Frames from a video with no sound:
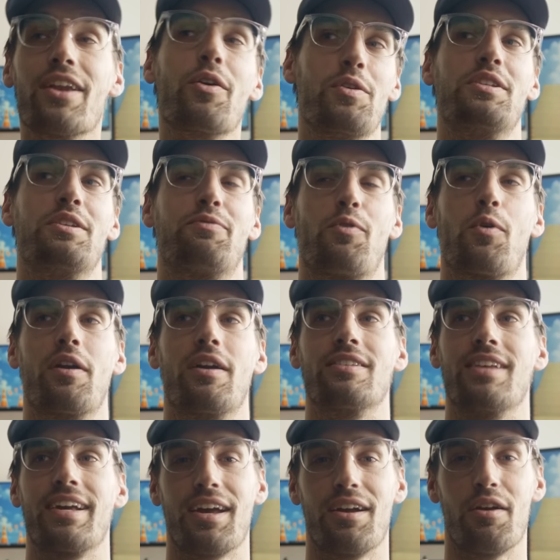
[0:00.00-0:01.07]
don't use it for is
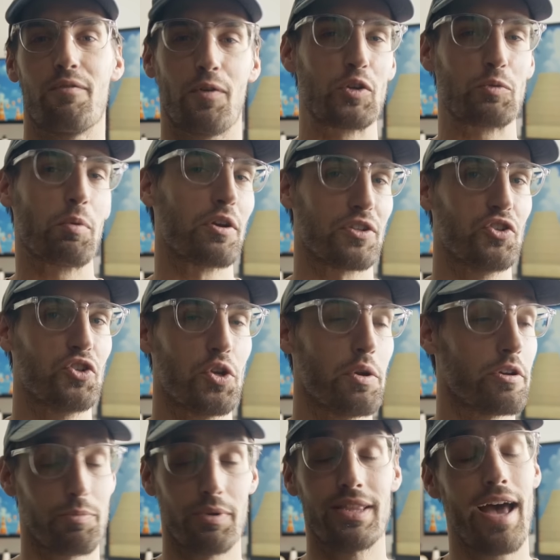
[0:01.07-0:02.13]
like first-person
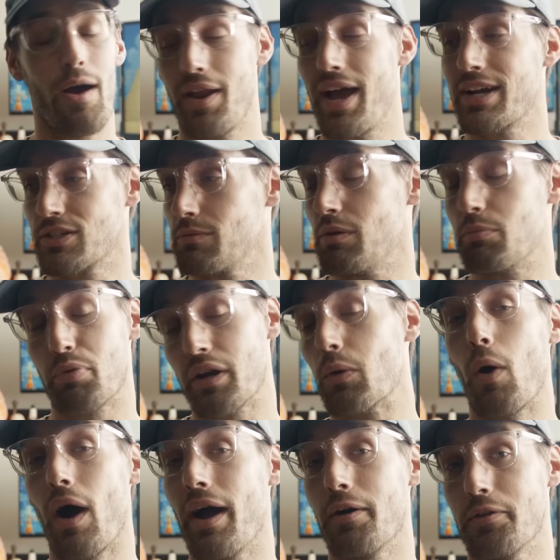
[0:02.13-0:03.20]
shooters, but that would actually be pretty
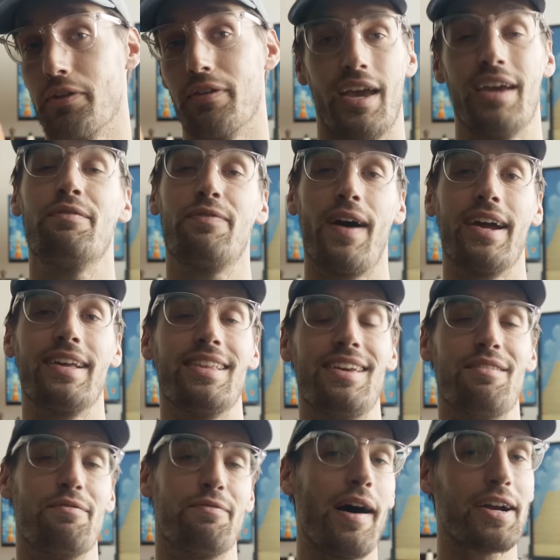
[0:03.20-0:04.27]
wild. And
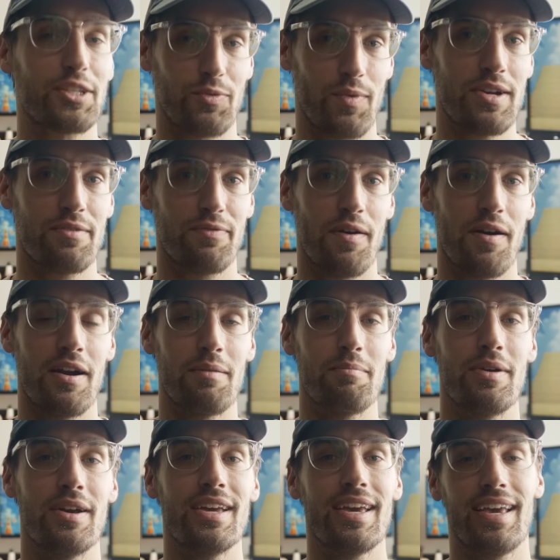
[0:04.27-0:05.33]
finally, Fox Render
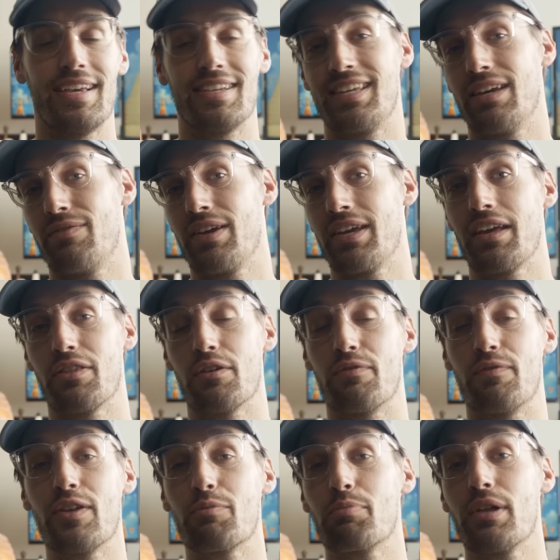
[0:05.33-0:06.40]
Farm is giving the
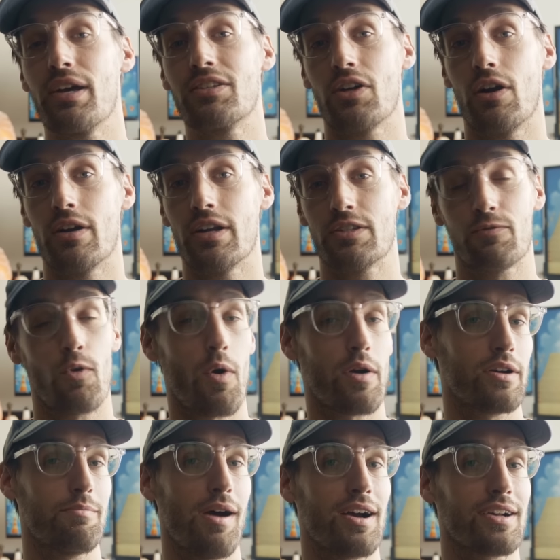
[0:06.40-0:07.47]
5th place artist
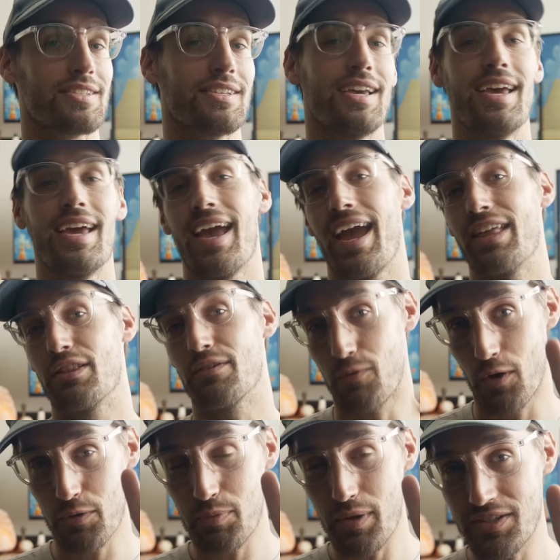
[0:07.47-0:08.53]
$400 and the
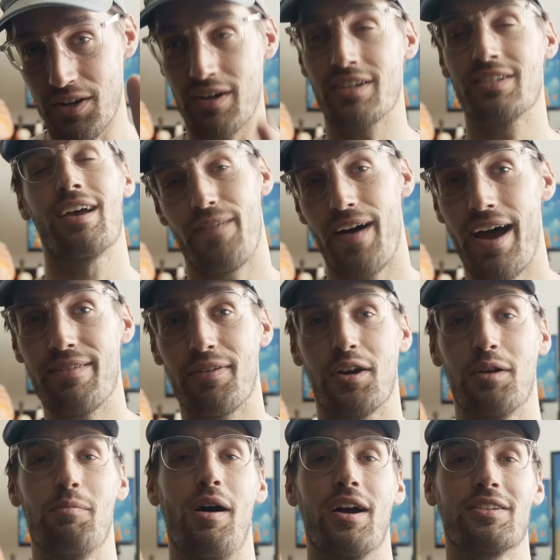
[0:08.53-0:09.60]
4th place artist
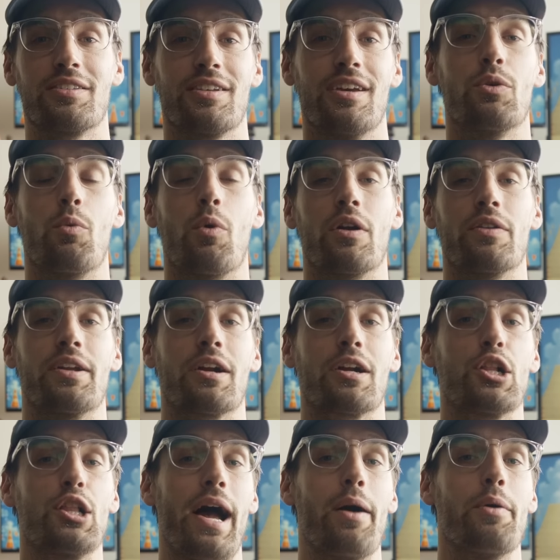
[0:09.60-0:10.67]
$500 toward their
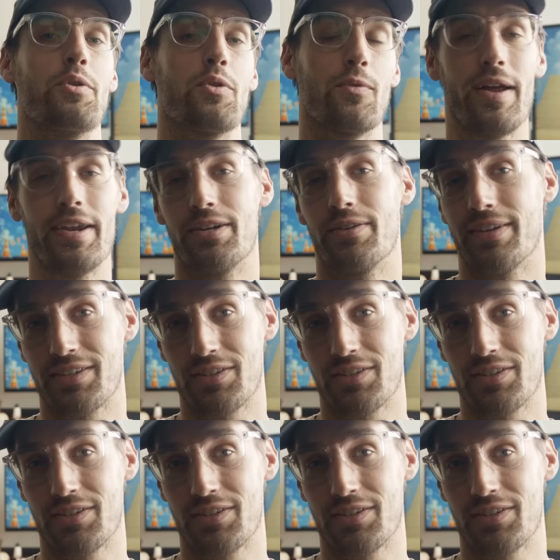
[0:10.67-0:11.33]
cloud rendering